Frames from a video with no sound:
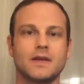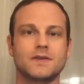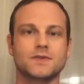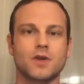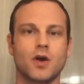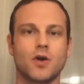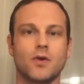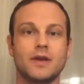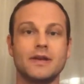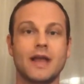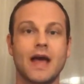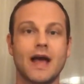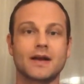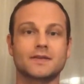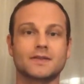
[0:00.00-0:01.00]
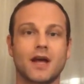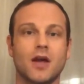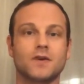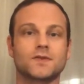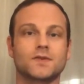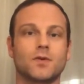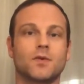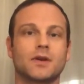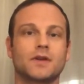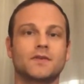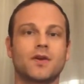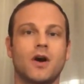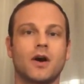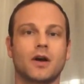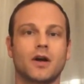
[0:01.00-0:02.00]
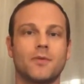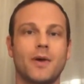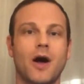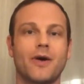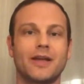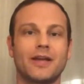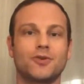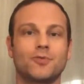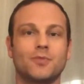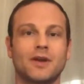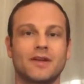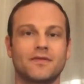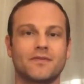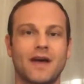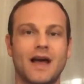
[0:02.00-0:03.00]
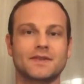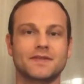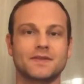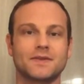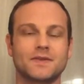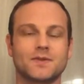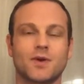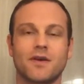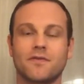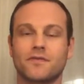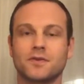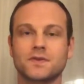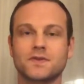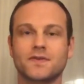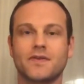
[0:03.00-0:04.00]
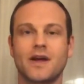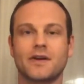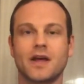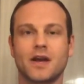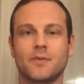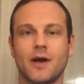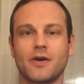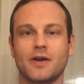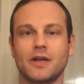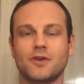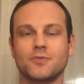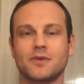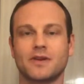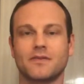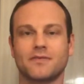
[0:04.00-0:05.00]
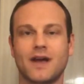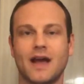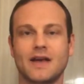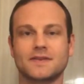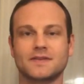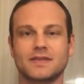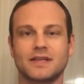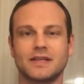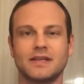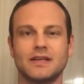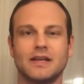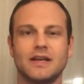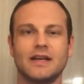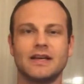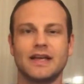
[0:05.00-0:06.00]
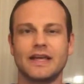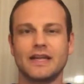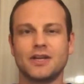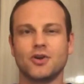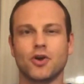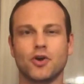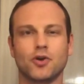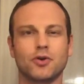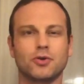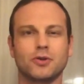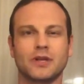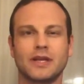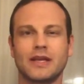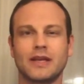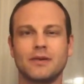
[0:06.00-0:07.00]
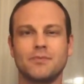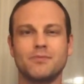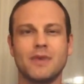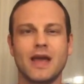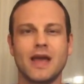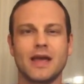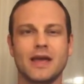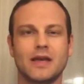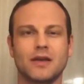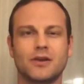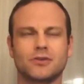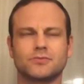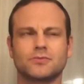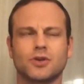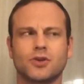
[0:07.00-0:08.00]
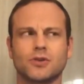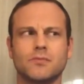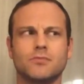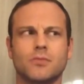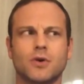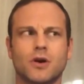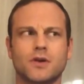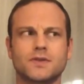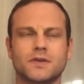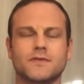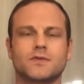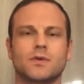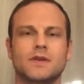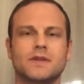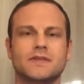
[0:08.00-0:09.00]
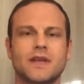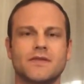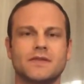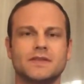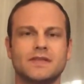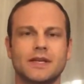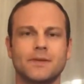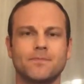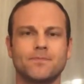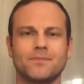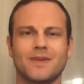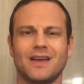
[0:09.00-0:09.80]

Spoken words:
So next, I also want to talk about intermittent fasting. So I first found out about intermittent fasting in early May or early March of 2017.